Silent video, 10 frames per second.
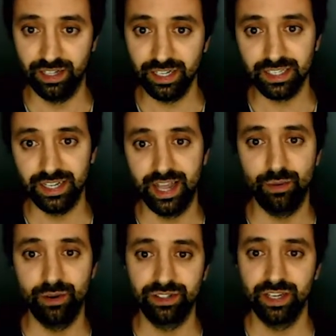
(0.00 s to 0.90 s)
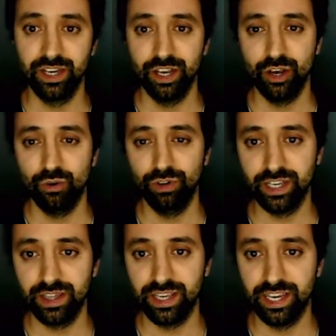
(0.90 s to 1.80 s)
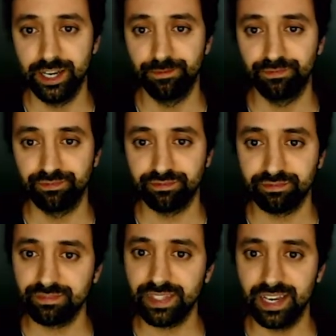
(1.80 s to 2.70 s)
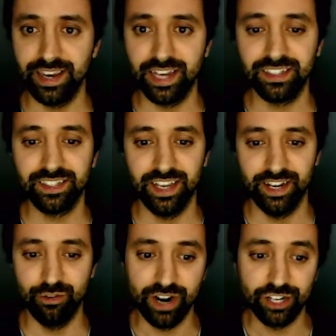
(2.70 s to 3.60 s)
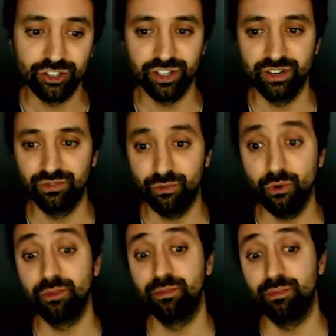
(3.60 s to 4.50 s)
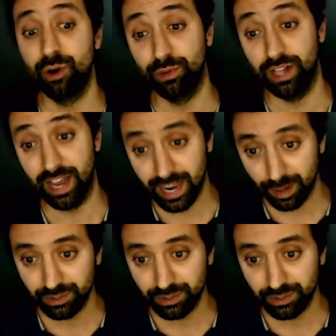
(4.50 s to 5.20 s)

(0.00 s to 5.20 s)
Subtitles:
And that was really the next iteration for mobile apps,